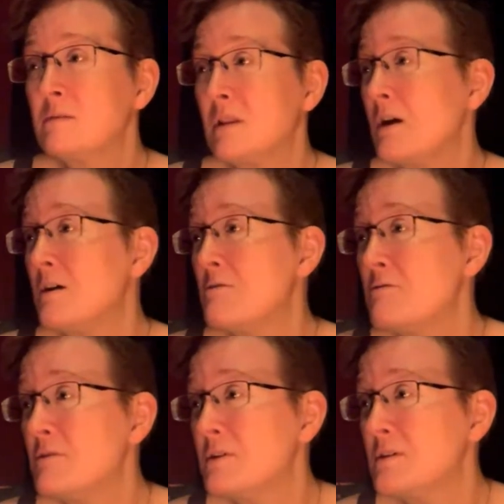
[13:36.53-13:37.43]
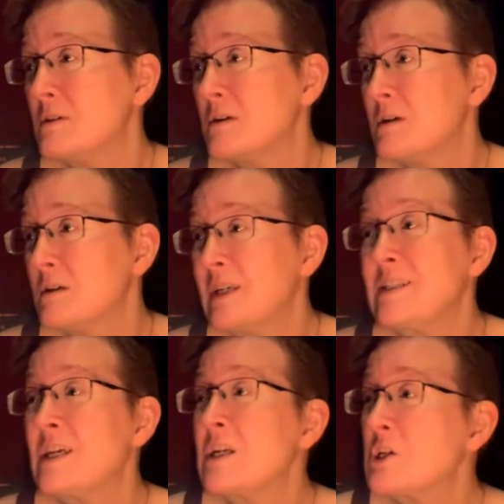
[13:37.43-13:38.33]
love,
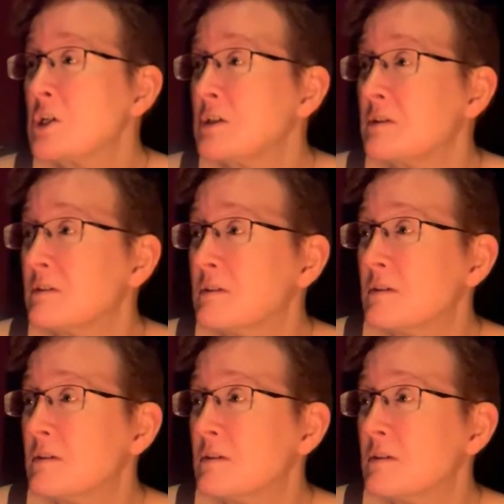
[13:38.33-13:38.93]
intention,